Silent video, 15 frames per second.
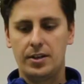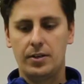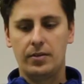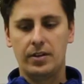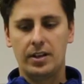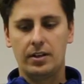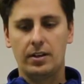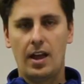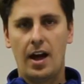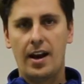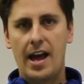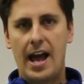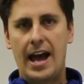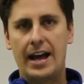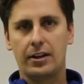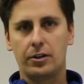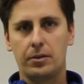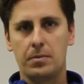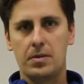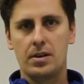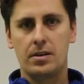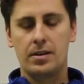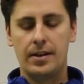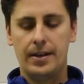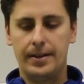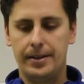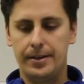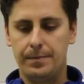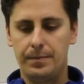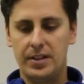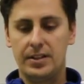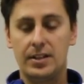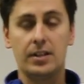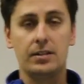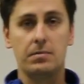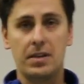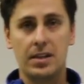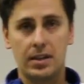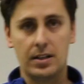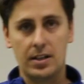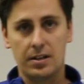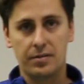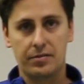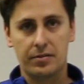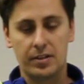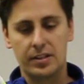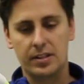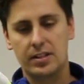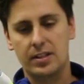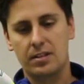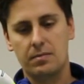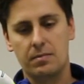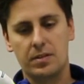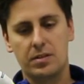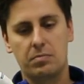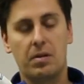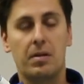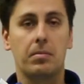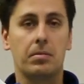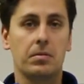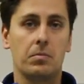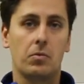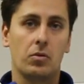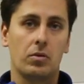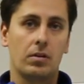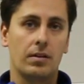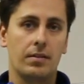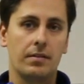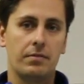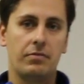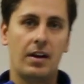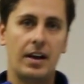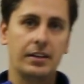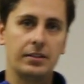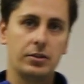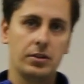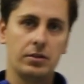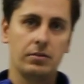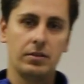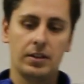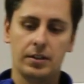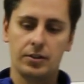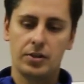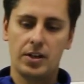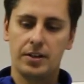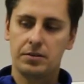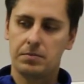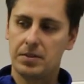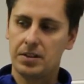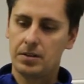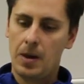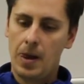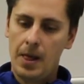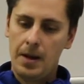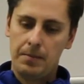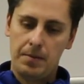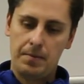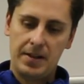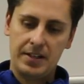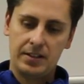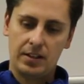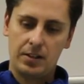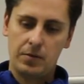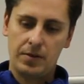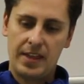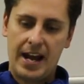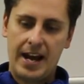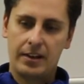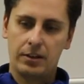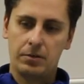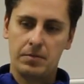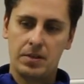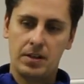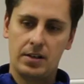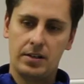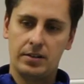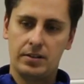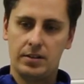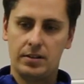don't hear a lot of ACKERMANN. It does make a difference. It's probably more on the fine-tuning adjustment. But basically what the ACKERMANN is